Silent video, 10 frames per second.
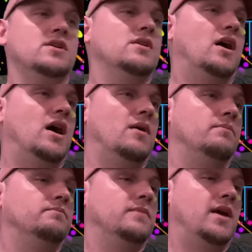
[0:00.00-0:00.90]

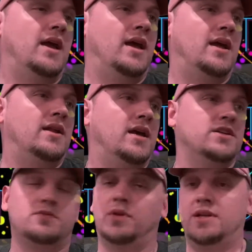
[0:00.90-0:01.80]
um, and, and,
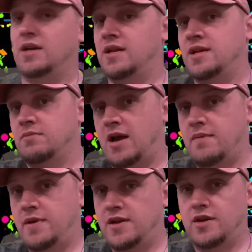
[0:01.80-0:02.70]
has really done, in my
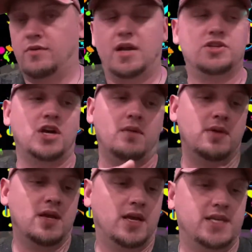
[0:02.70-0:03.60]
opinion, a great job.
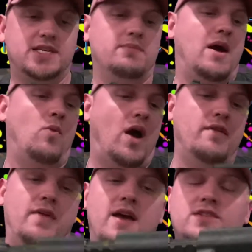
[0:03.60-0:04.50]
They said, my
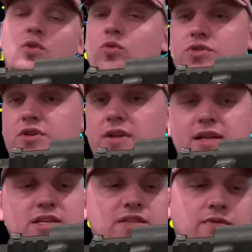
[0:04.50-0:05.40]
wife has a holster like
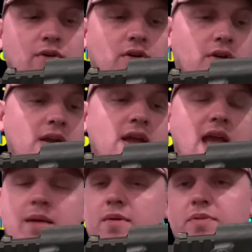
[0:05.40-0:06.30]
this for her
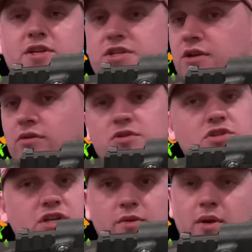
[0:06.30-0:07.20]
M&P Shield.
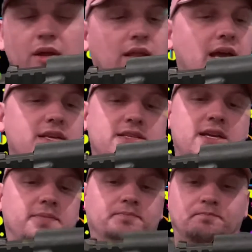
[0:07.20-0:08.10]
She really likes
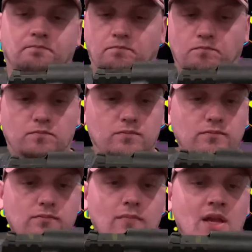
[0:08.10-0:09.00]
it.
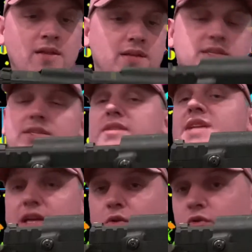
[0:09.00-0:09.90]
This is the
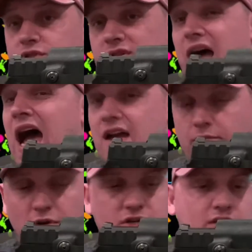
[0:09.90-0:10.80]
second holster that I have
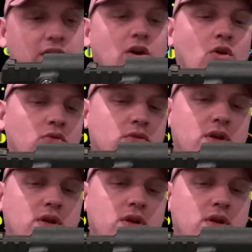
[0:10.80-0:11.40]
personally owned